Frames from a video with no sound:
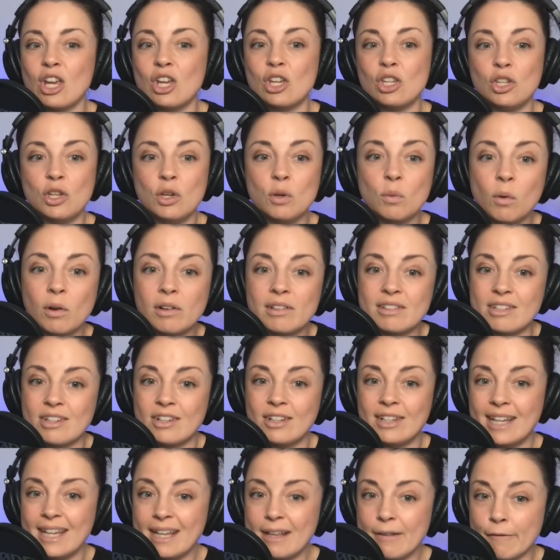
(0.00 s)
you want to
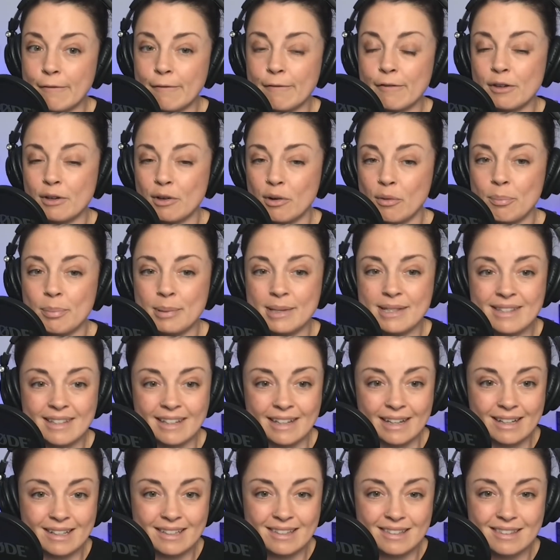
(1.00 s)
give for your
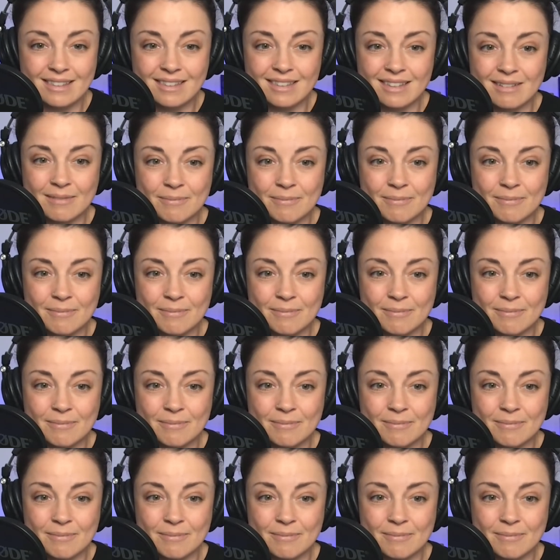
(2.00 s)
business.